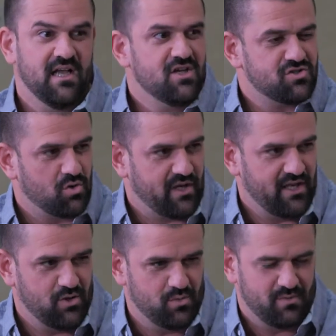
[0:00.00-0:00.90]
So can
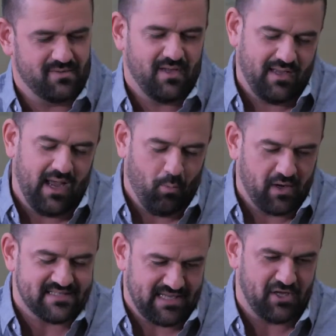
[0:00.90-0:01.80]
you, I want to
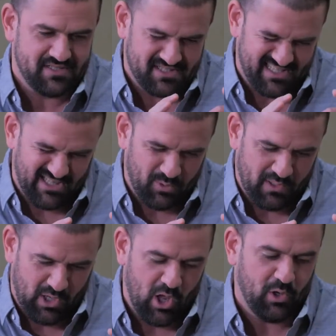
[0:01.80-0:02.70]
stay on this just a little bit
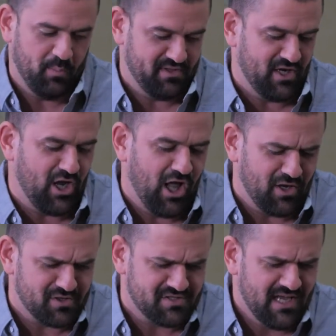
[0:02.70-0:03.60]
longer, but the
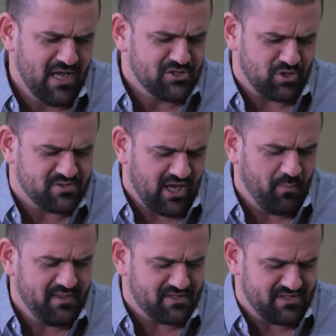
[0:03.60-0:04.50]
colors, so tell
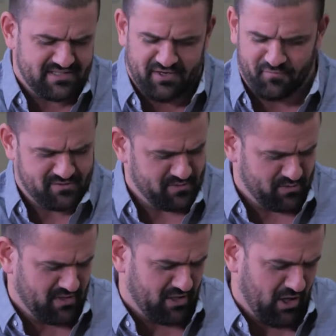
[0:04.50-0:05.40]
me the difference
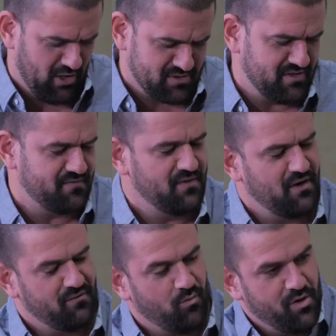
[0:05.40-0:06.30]
between the colors
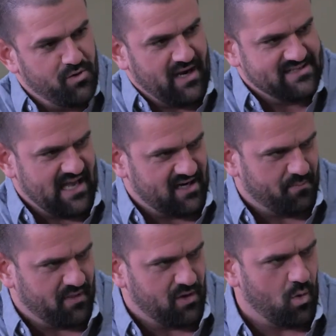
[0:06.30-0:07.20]
of what you guys had up
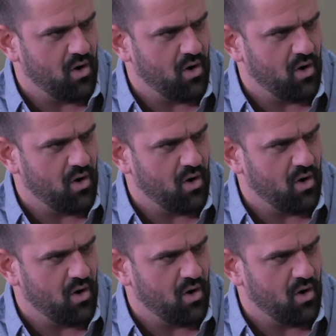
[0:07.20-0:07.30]
in the north